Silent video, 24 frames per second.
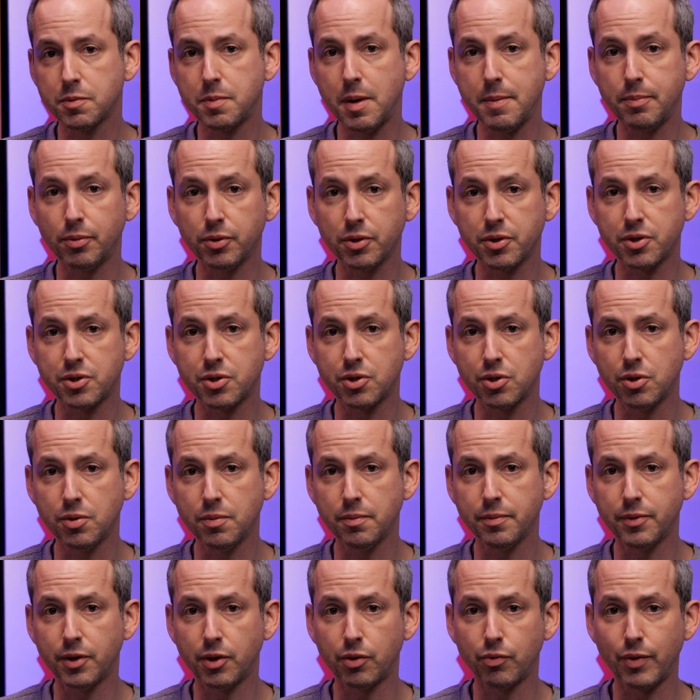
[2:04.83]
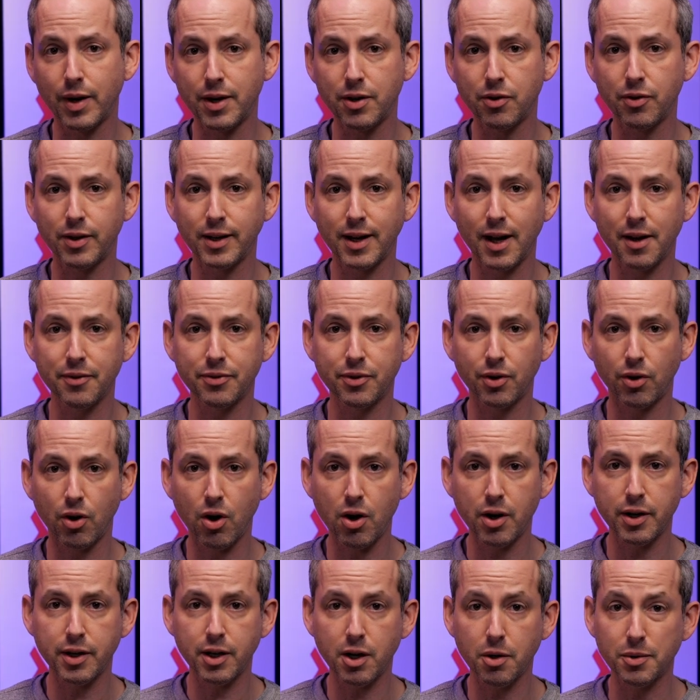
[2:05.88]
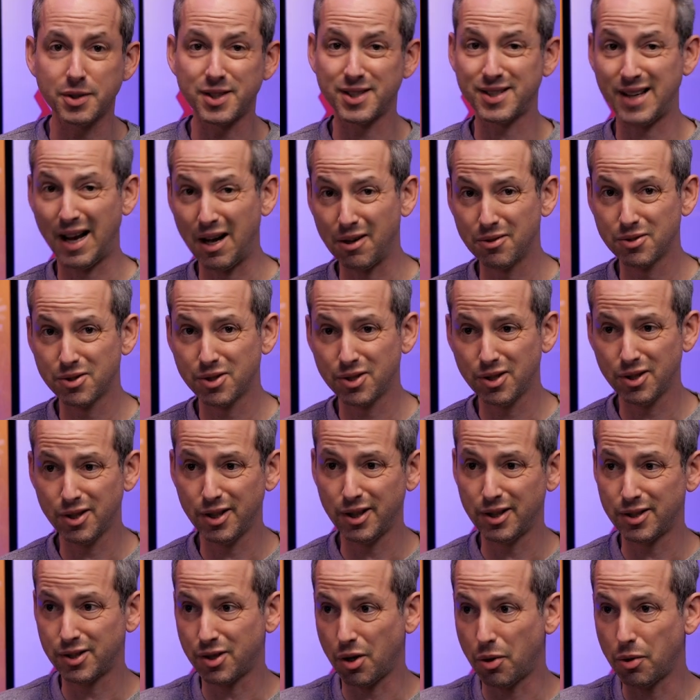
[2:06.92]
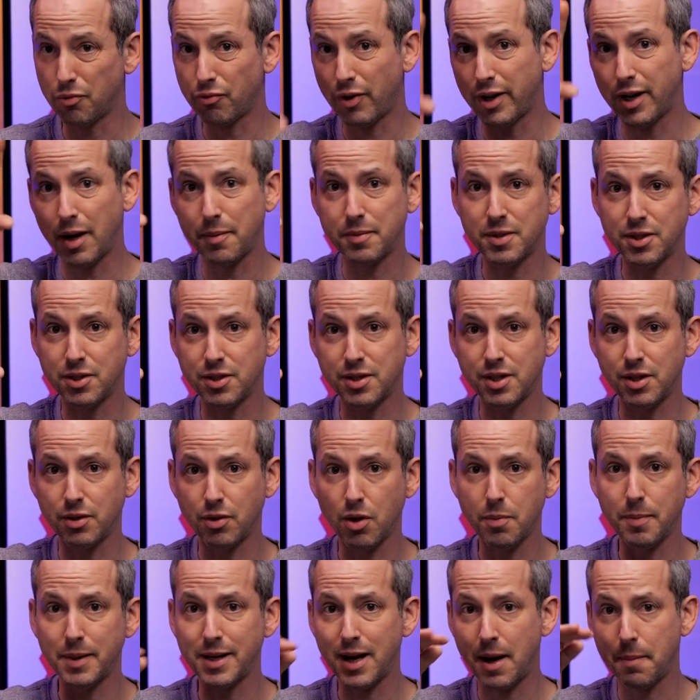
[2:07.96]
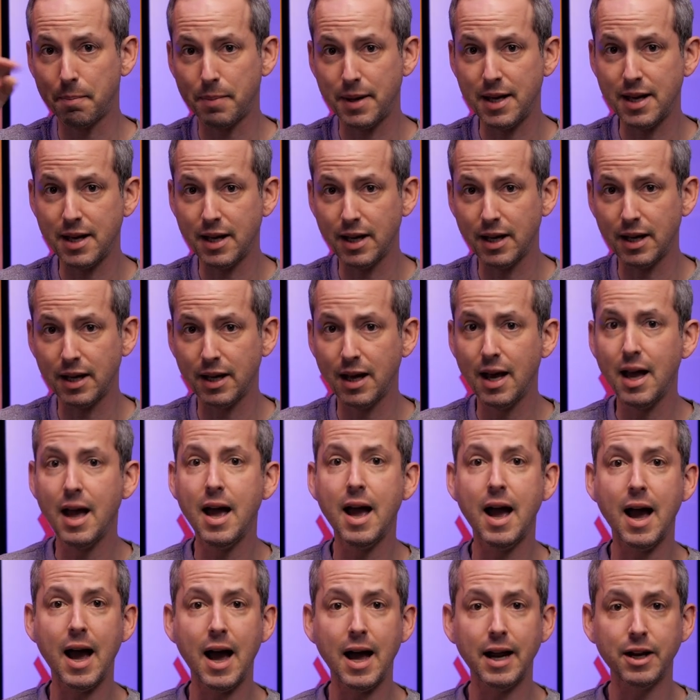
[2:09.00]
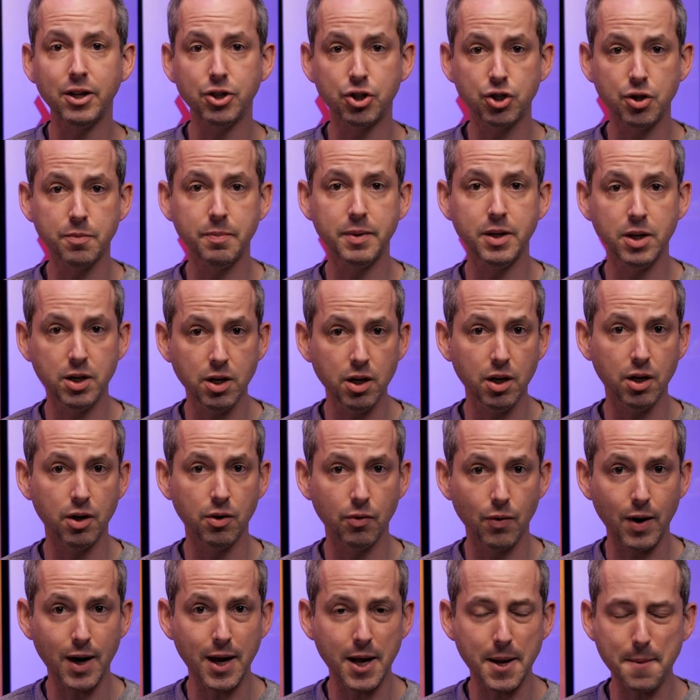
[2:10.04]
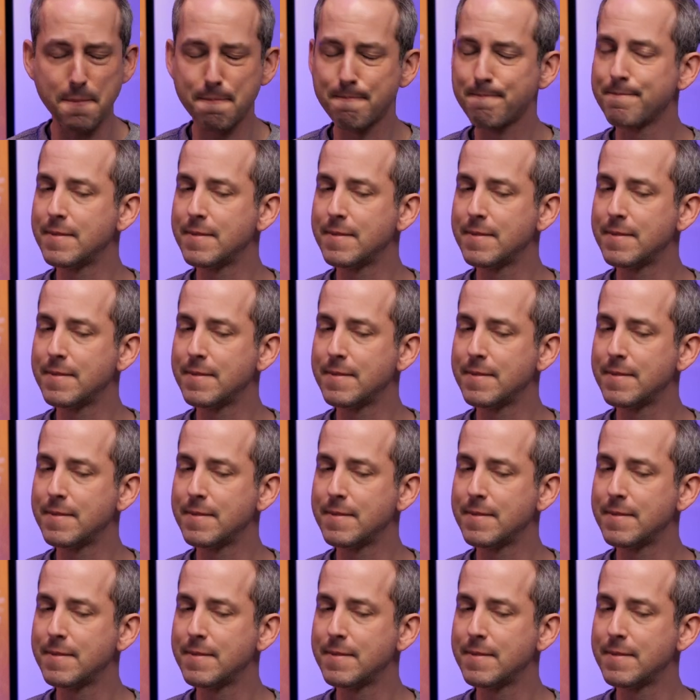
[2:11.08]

people assume they're rendering out their audio. It sounds good, it's going right up to 0 but not peaking, and it should be good, right?